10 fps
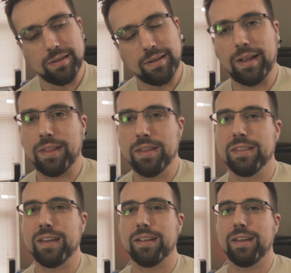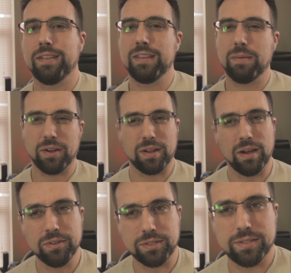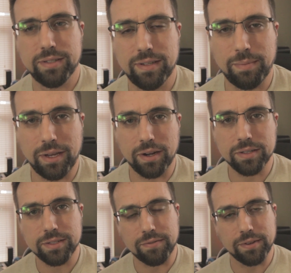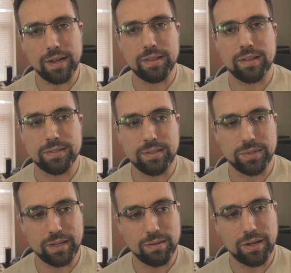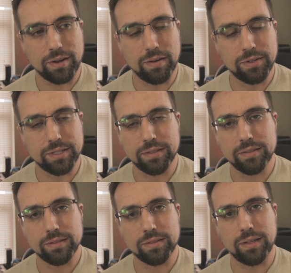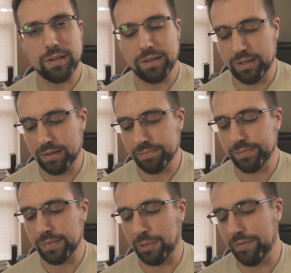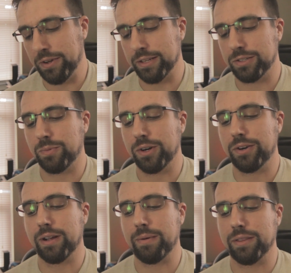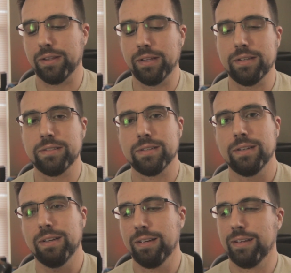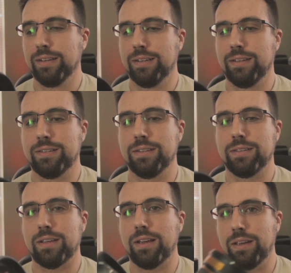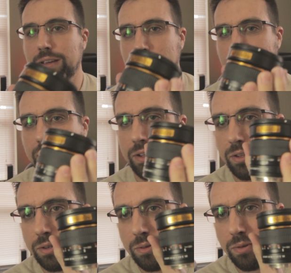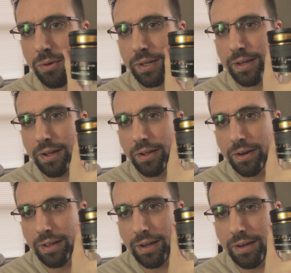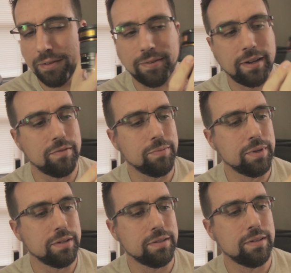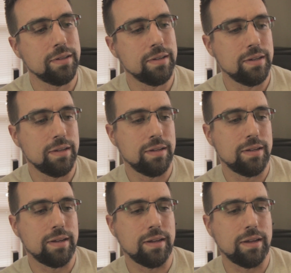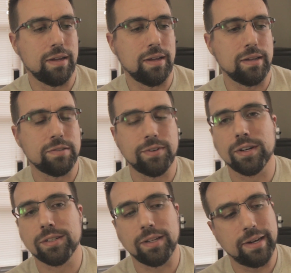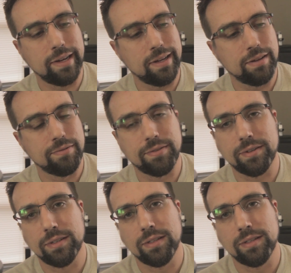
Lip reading: And I think that about covers. I mean, honestly, for that seems like about covers it. And I mean, if you guys are wondering about the lens, this is a Rokinon 85mm aspherical IF.